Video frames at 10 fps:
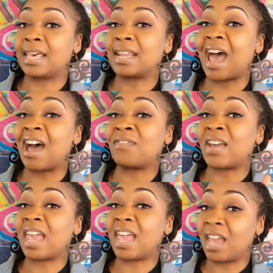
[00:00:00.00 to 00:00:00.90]
that
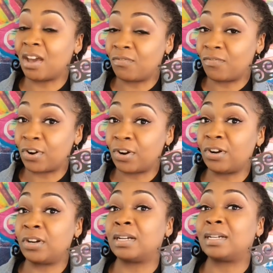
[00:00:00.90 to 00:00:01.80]
I've
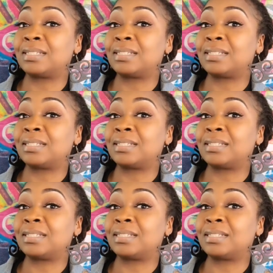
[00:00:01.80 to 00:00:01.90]
ever